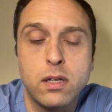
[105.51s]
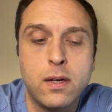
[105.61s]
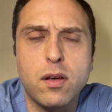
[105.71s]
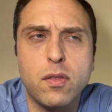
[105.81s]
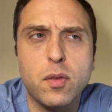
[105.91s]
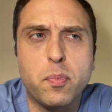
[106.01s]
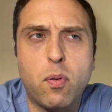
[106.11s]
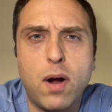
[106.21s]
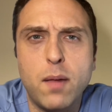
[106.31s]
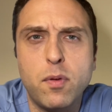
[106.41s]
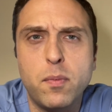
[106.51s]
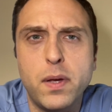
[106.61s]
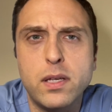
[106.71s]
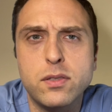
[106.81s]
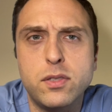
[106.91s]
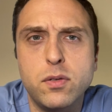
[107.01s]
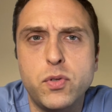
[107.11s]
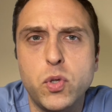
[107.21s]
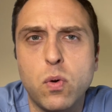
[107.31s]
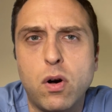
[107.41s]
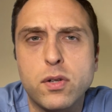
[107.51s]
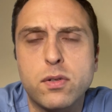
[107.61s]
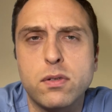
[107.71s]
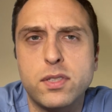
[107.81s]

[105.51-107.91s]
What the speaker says: The problem is due to altered